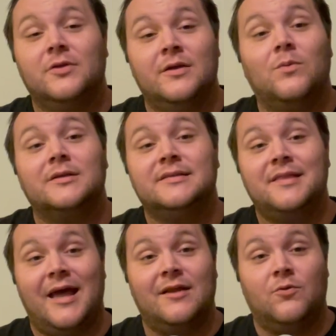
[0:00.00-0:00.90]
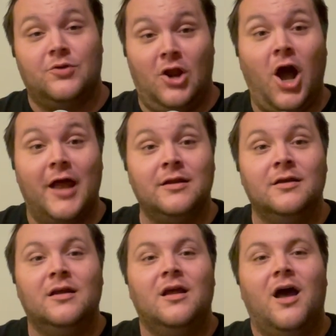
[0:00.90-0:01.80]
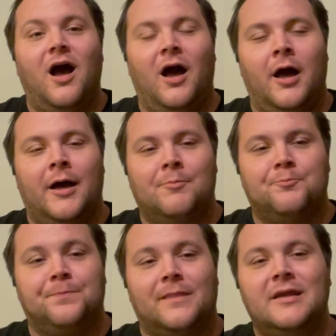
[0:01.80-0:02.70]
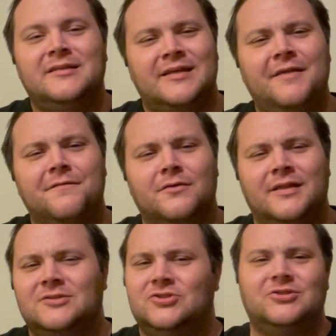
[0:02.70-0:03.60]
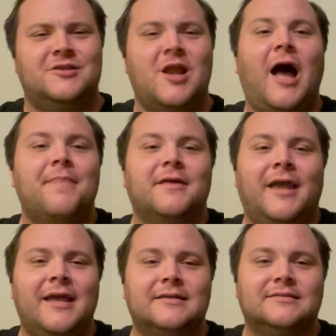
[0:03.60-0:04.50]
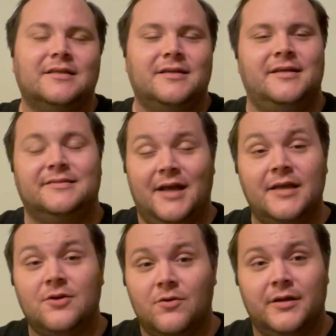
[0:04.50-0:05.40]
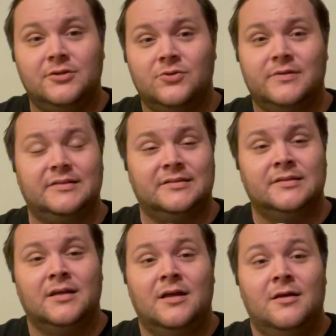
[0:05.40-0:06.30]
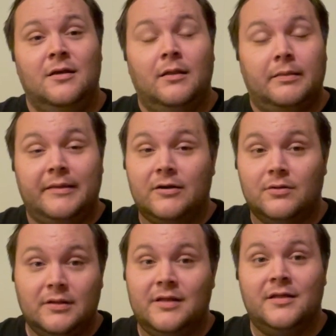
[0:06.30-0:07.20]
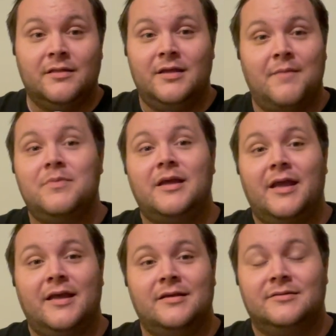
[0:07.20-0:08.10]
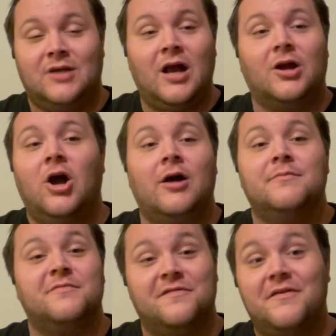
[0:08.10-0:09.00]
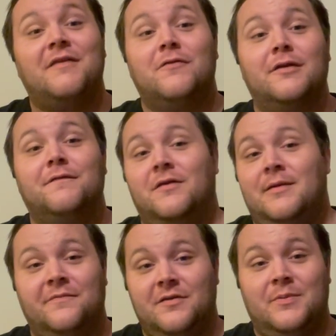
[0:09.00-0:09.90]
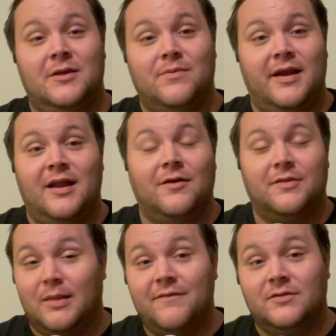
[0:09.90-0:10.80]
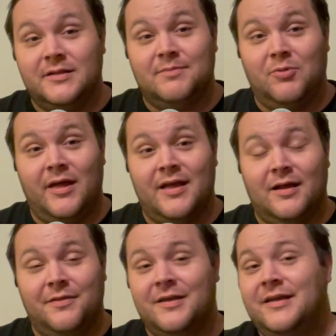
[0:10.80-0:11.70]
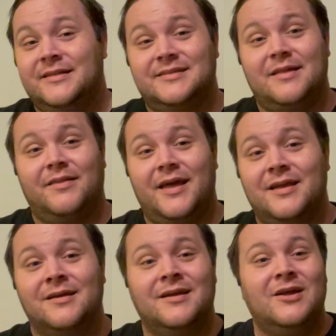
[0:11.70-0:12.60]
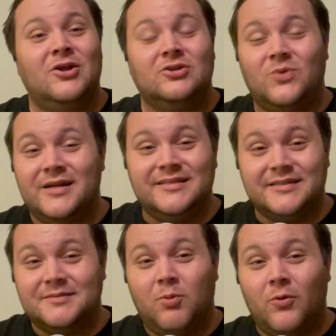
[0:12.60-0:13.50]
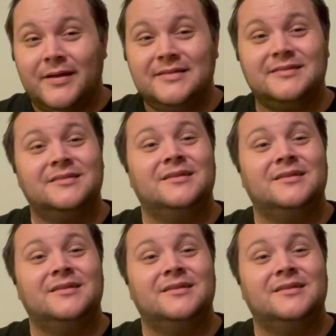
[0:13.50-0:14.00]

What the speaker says: he was at that or not. In Denver, that's just not the case. Like, he's got Jokic, who is literally the NBA.com favorite for MVP right now at the level he's playing. I think he's at like 26 points,